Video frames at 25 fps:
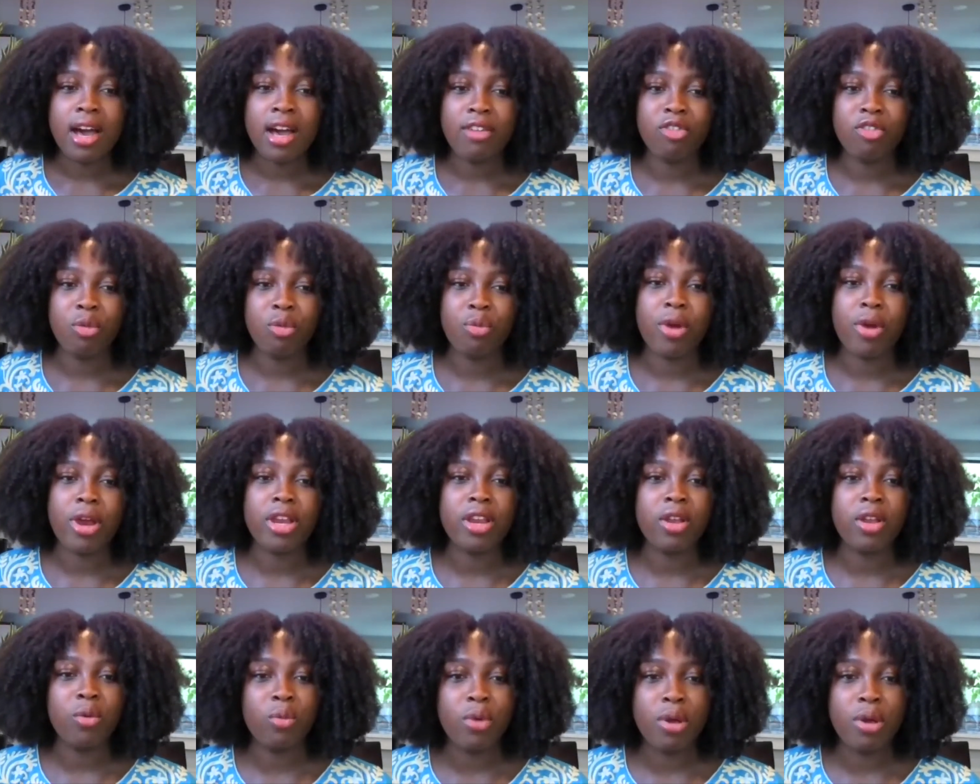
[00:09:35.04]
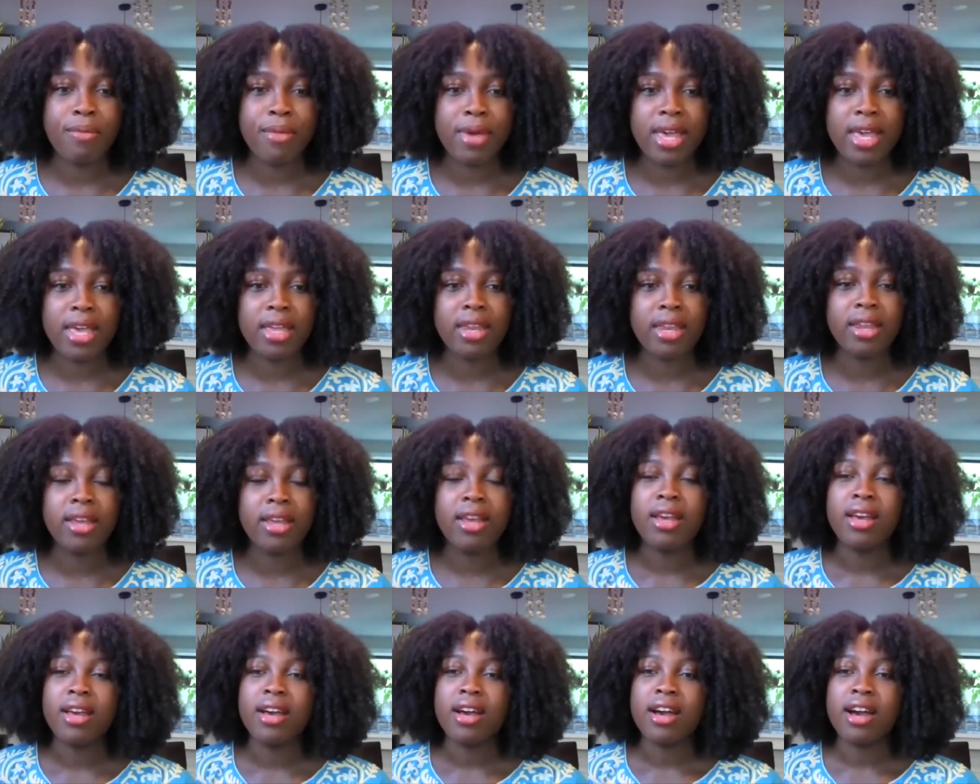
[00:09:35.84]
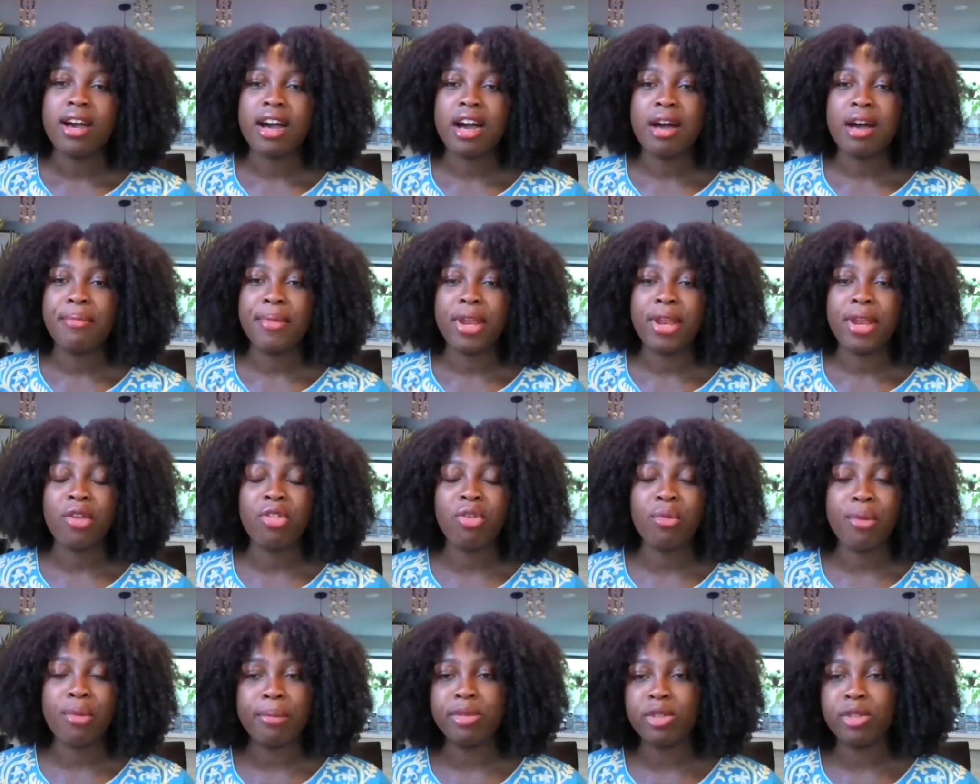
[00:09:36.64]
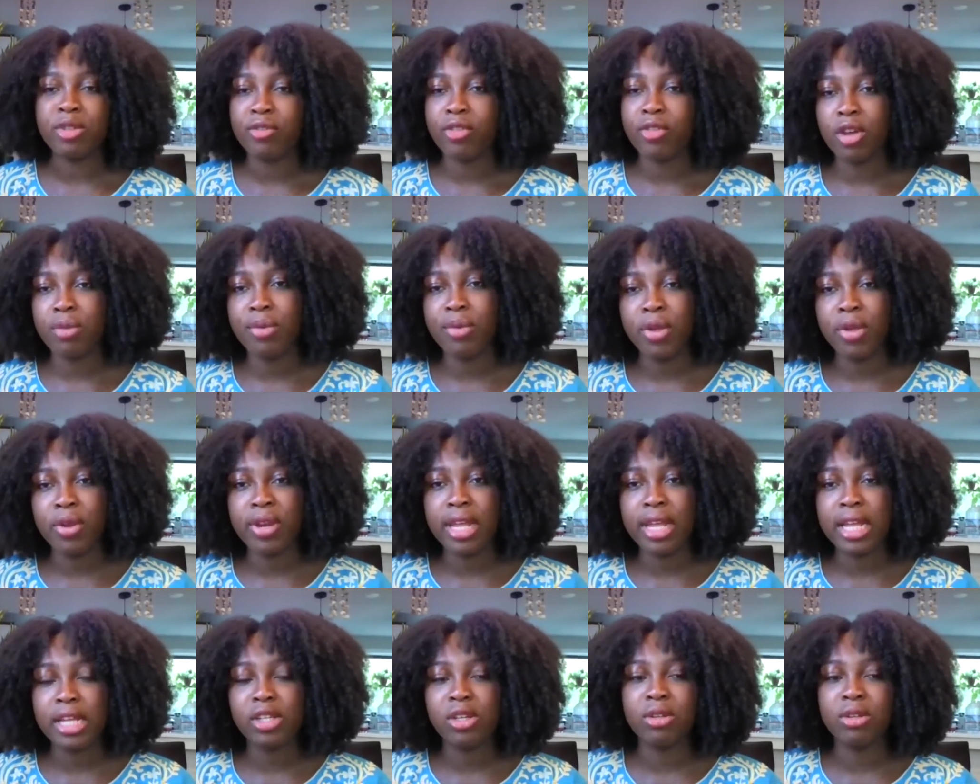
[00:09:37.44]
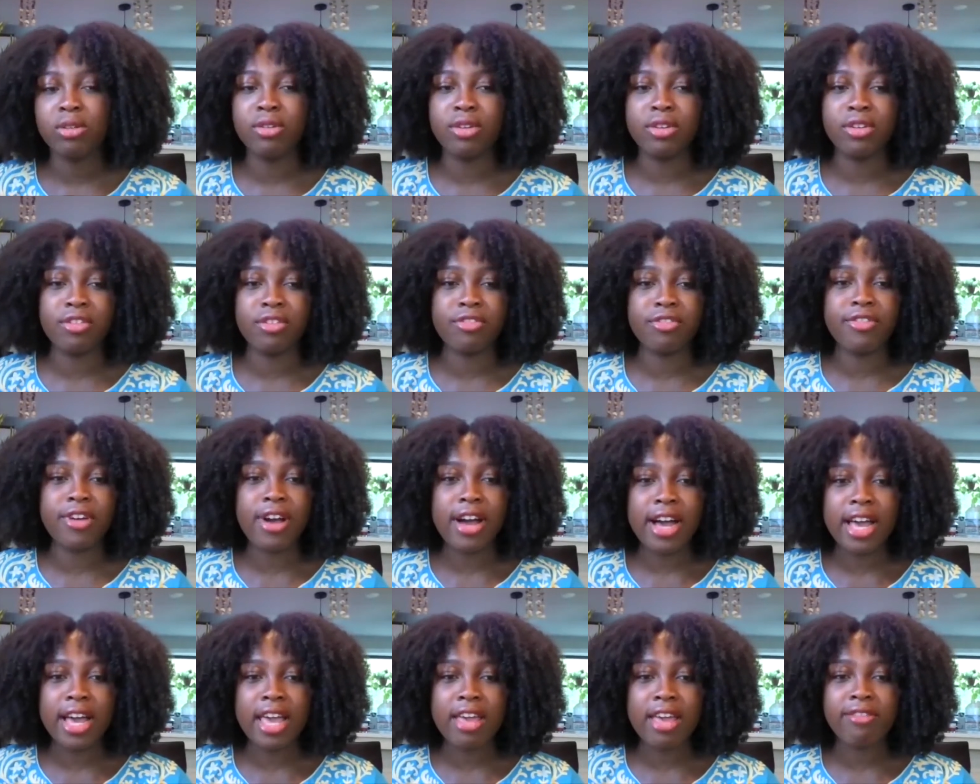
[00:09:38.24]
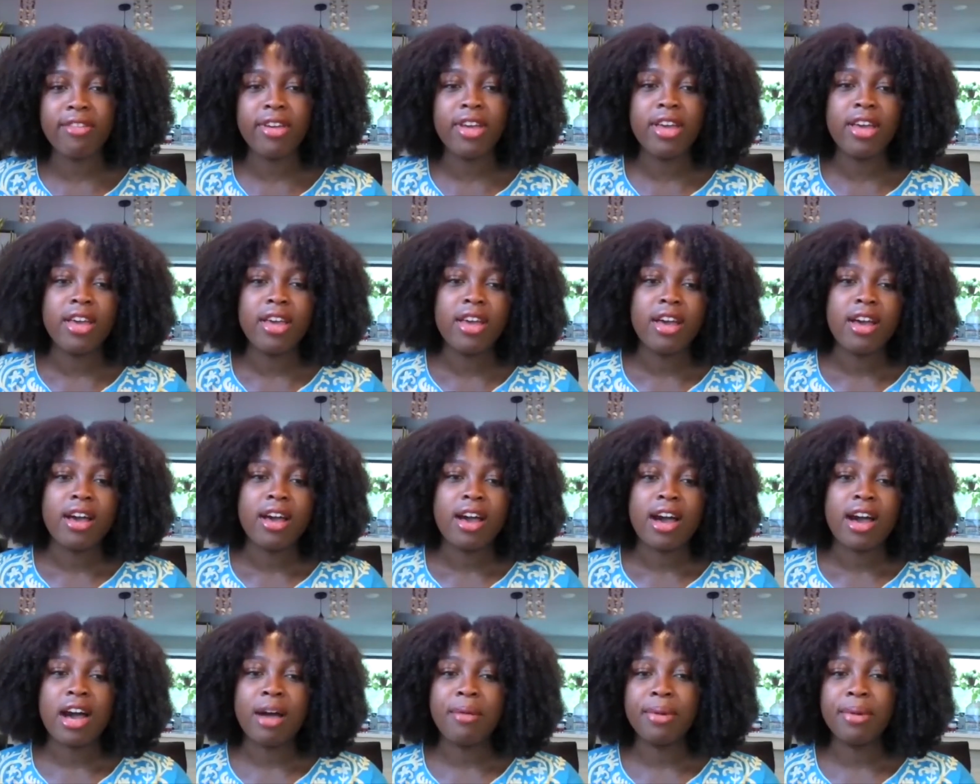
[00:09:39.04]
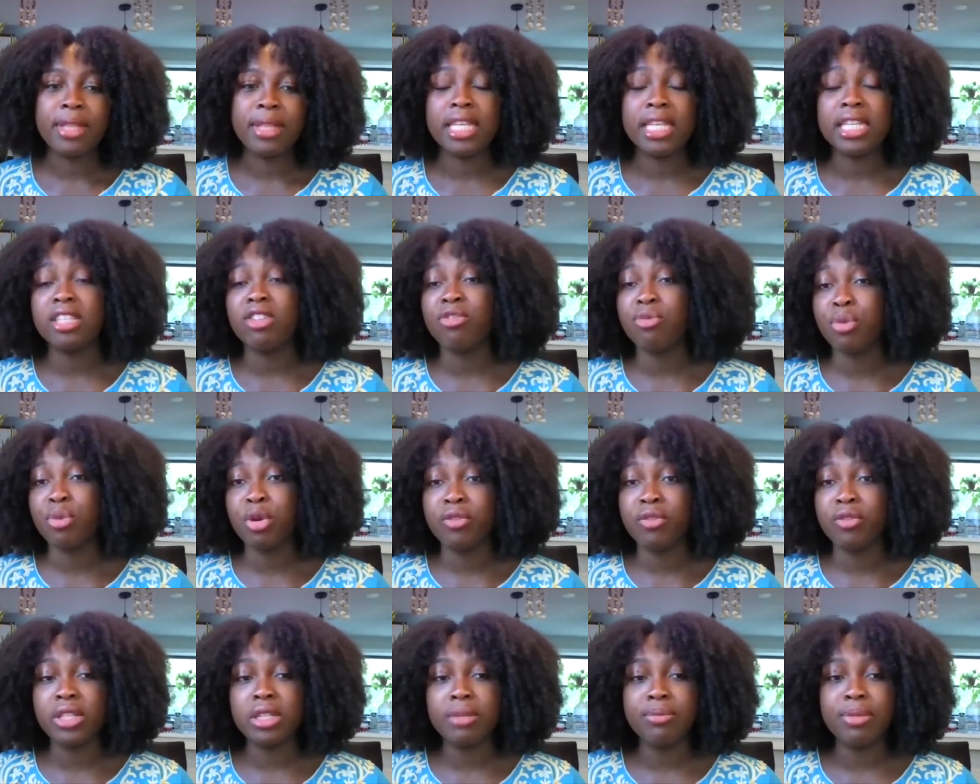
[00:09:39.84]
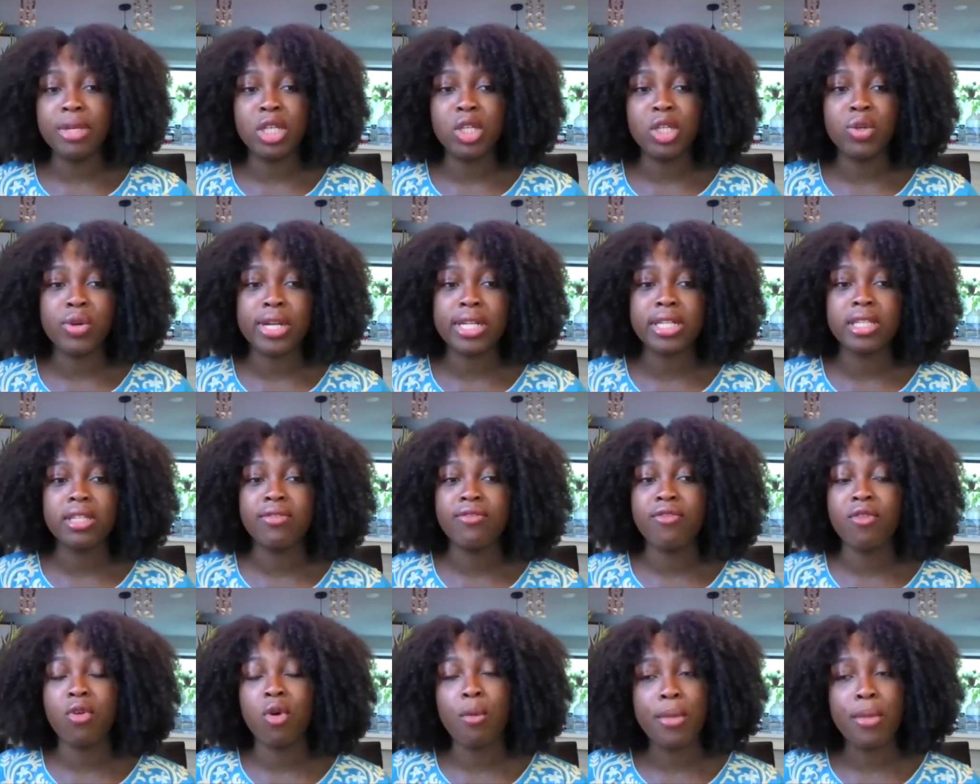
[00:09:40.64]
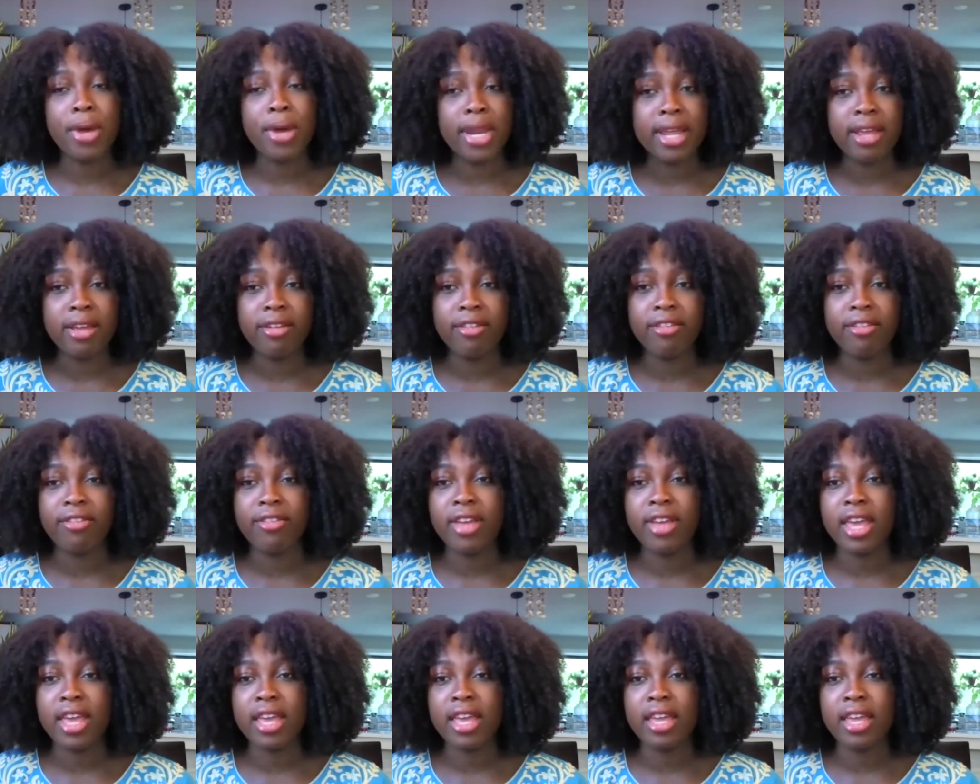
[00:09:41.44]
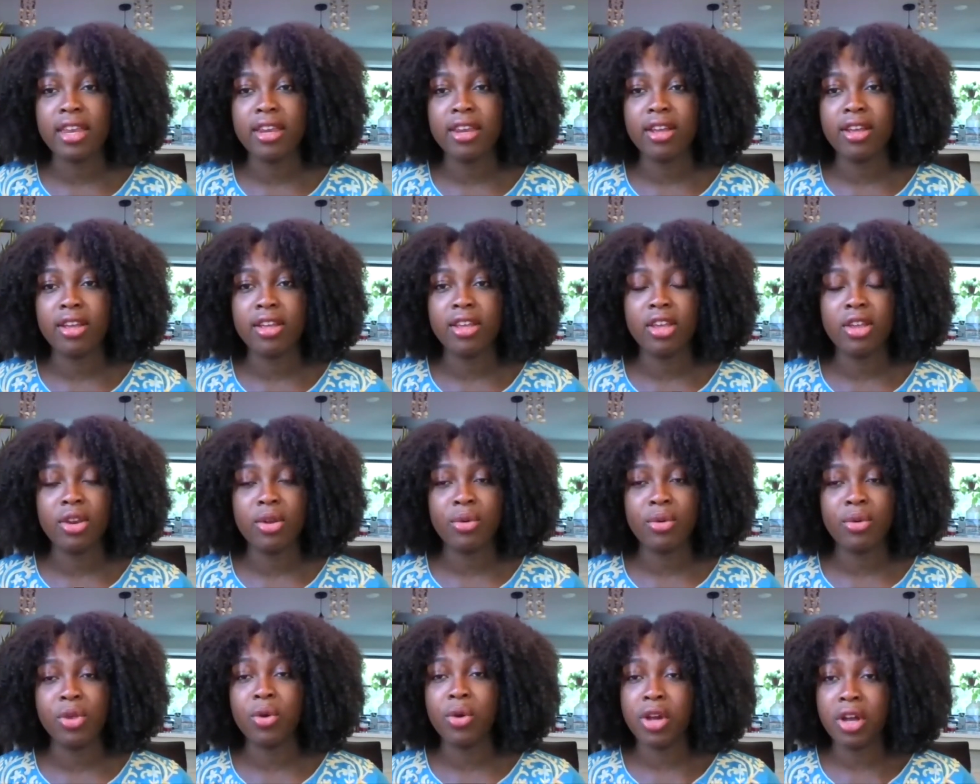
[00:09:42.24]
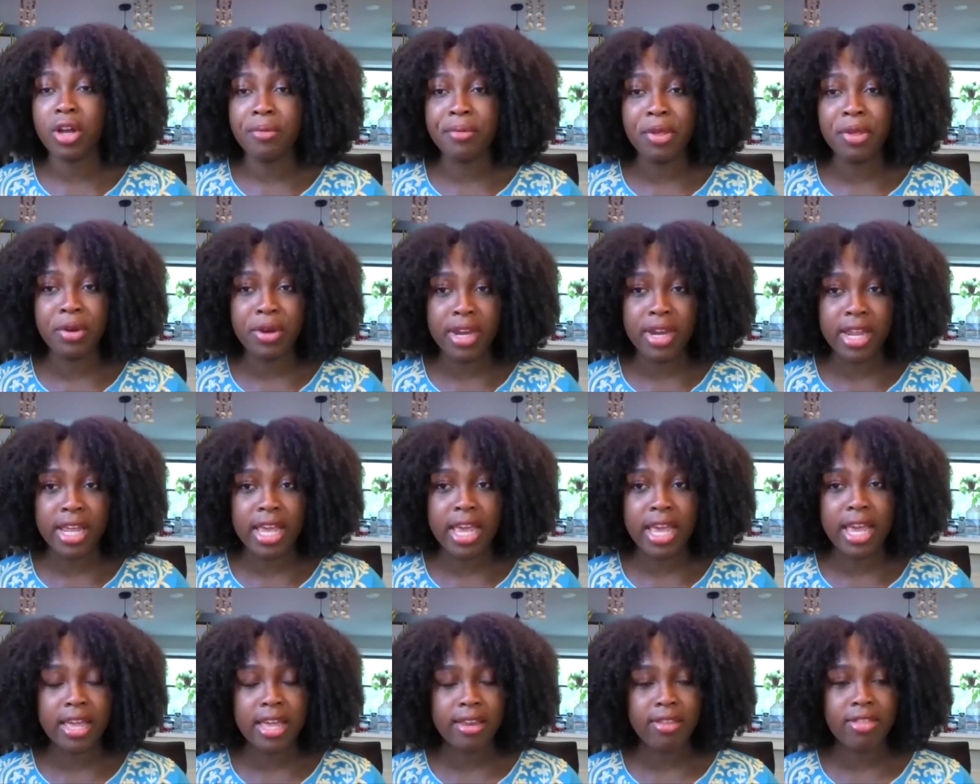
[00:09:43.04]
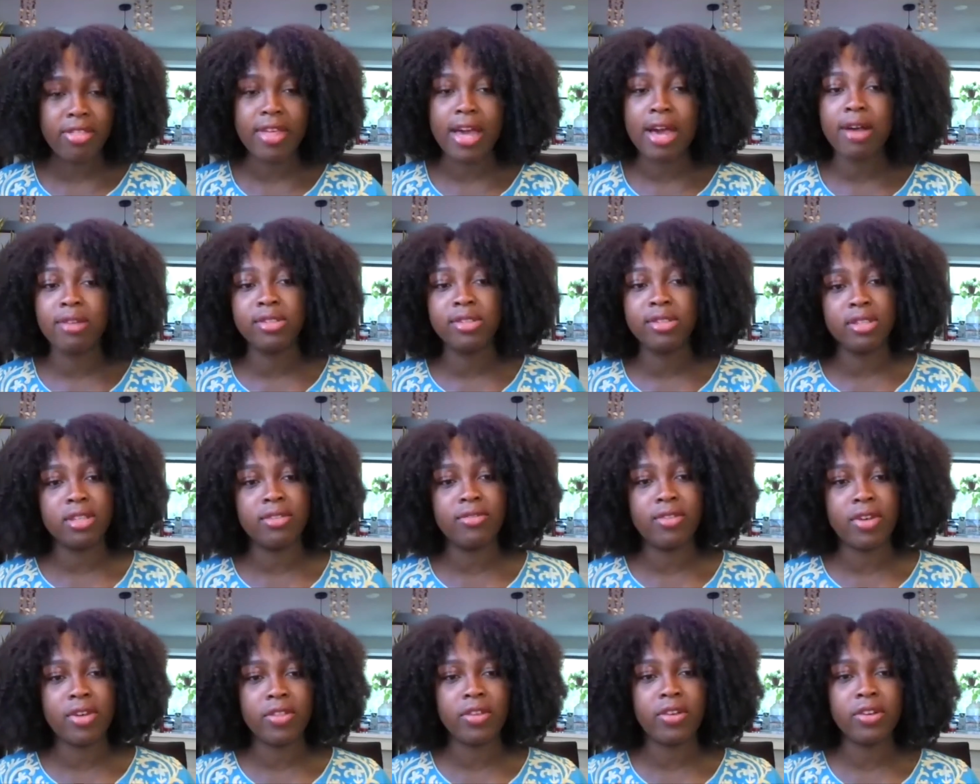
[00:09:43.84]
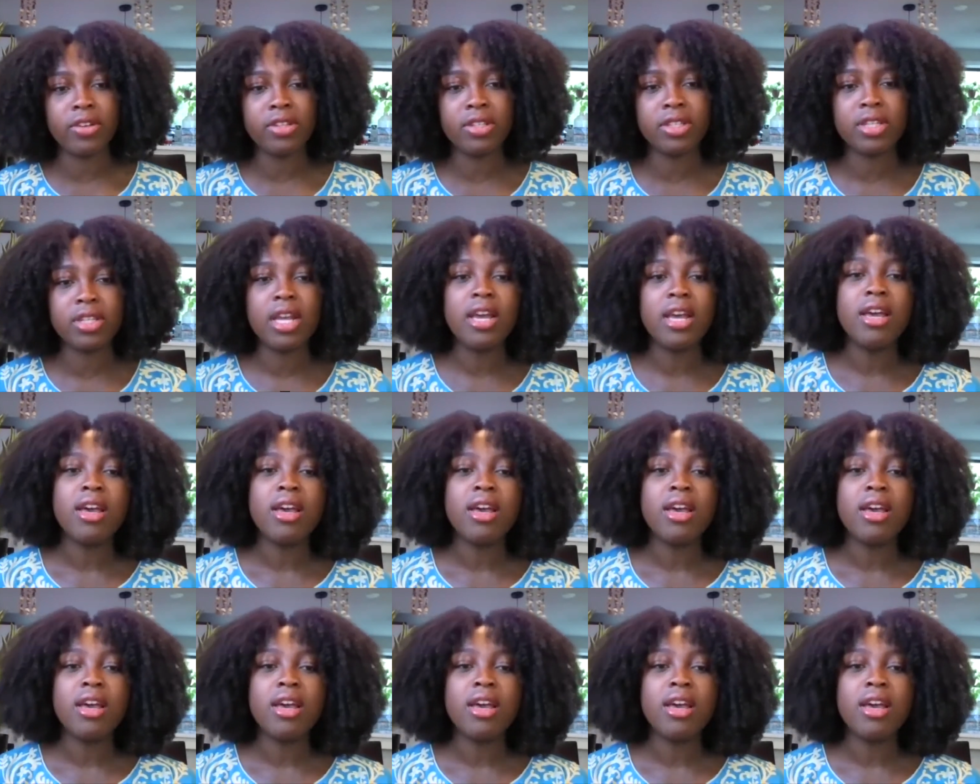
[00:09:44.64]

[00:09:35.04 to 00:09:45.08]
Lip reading: for pregnant women and other members of your community, children under 5. And these have proven to be transformative in your community and thousands of others.